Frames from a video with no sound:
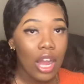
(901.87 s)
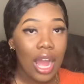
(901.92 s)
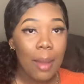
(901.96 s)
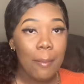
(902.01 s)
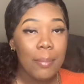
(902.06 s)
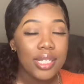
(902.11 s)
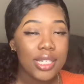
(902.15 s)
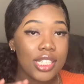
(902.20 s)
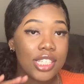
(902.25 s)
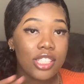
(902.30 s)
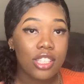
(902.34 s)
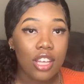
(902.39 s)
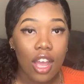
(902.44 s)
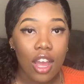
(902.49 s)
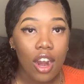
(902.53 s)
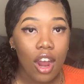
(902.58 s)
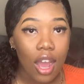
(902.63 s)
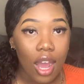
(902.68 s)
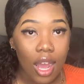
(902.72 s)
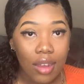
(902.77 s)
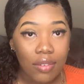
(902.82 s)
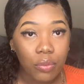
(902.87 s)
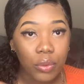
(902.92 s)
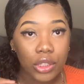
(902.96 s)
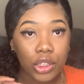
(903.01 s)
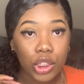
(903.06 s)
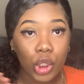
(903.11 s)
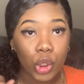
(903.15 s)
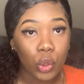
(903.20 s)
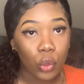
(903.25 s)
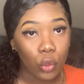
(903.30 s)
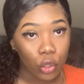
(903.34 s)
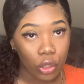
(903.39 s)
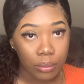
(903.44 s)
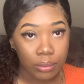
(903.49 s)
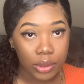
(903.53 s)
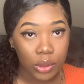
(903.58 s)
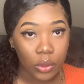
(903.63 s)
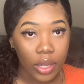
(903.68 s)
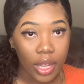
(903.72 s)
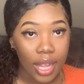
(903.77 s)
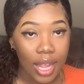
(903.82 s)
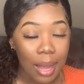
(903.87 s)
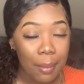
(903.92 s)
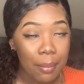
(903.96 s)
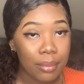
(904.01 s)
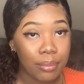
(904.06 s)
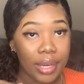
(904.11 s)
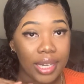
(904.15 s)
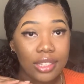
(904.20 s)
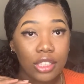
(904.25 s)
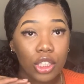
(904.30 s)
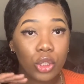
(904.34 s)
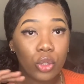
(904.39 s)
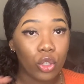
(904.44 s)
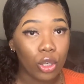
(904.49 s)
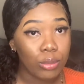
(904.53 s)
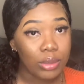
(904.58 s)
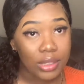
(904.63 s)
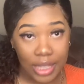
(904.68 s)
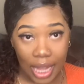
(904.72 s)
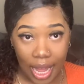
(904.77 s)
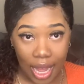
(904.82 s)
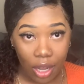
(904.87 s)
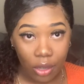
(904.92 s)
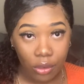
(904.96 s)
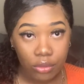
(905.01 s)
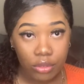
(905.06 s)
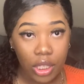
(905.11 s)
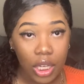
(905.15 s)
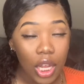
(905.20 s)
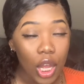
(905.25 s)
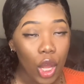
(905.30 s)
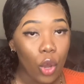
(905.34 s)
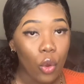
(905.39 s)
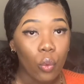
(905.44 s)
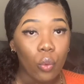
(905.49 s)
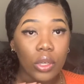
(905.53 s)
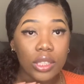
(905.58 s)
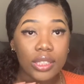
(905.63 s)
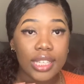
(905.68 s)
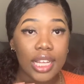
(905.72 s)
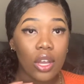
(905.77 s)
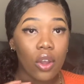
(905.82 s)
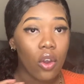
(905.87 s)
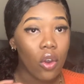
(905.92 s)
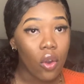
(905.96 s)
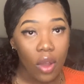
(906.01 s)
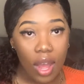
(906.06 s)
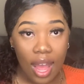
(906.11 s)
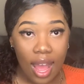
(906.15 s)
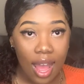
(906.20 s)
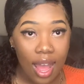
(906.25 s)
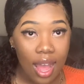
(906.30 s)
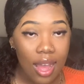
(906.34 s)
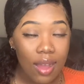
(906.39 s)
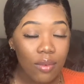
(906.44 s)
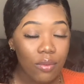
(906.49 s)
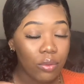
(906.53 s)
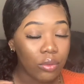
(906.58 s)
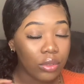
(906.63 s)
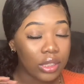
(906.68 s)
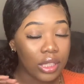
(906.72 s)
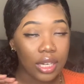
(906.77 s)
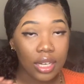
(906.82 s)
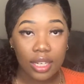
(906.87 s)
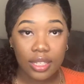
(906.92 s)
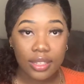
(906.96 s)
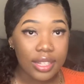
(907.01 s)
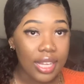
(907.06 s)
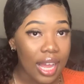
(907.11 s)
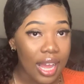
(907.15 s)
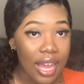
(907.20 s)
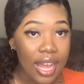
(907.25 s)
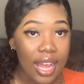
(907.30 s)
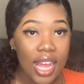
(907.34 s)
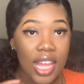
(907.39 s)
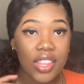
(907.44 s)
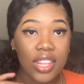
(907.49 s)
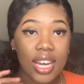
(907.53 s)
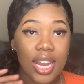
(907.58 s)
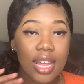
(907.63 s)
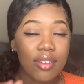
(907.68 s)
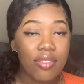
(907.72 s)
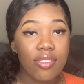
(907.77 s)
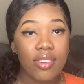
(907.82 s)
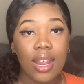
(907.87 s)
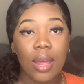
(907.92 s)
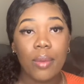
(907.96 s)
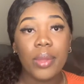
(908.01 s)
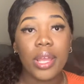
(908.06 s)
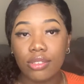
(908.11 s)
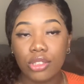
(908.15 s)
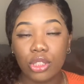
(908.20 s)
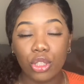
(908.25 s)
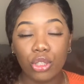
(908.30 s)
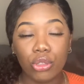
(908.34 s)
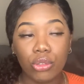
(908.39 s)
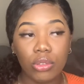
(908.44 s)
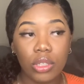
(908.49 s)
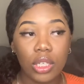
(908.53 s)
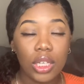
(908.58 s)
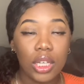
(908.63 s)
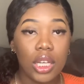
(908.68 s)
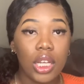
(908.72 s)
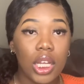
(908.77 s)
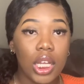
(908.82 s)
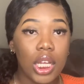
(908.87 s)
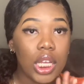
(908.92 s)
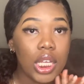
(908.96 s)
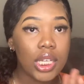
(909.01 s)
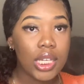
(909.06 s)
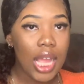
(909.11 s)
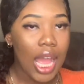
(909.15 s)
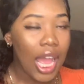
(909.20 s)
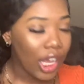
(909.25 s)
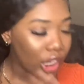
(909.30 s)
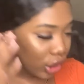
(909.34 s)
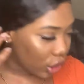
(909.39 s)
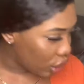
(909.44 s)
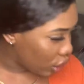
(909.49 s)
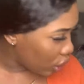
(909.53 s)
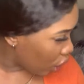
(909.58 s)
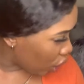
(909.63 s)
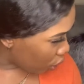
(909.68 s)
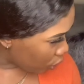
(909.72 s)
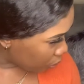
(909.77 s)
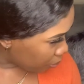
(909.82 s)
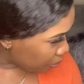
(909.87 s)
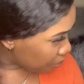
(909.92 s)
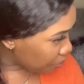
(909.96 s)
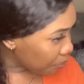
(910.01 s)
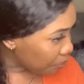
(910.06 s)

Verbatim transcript: I'm gonna just start off with the dorms, okay? I'm gonna break the dorms down, what they all have, da da da, and then after that, so yeah. So